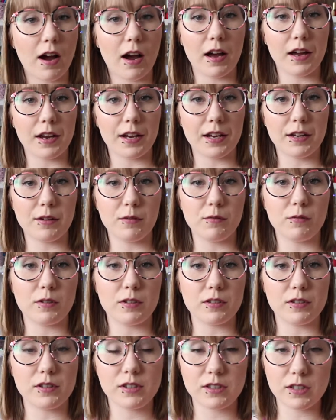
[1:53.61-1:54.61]
I
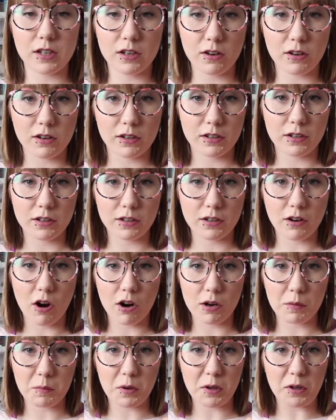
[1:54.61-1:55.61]
will suck on a
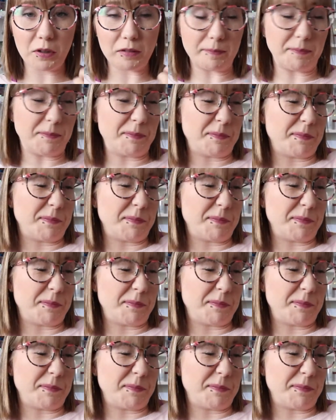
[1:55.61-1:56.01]
cotton ball.